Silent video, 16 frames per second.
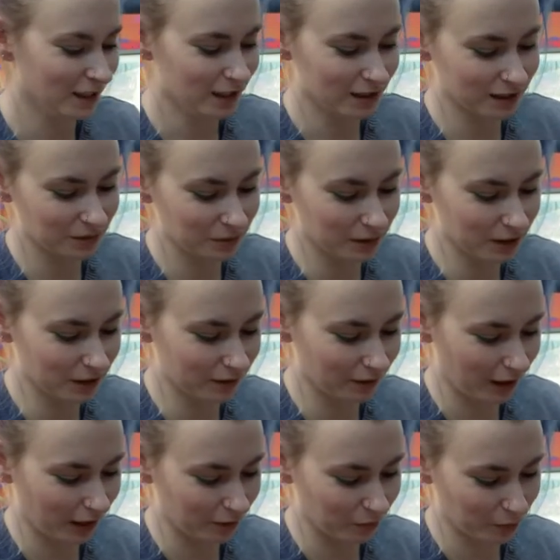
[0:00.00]
Because we don't
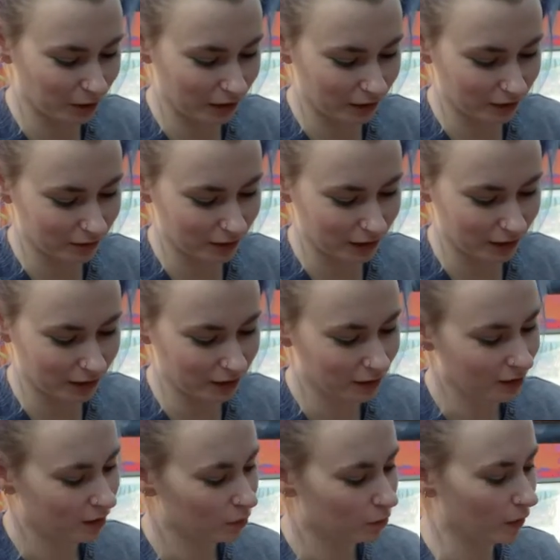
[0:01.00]
like being green,
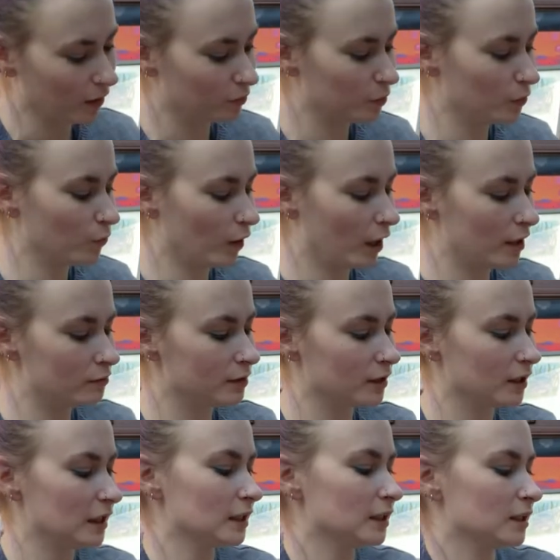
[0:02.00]
but I've been wearing
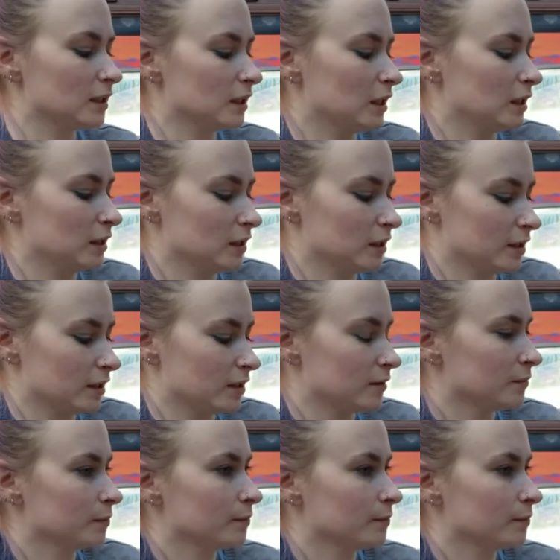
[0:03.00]
this since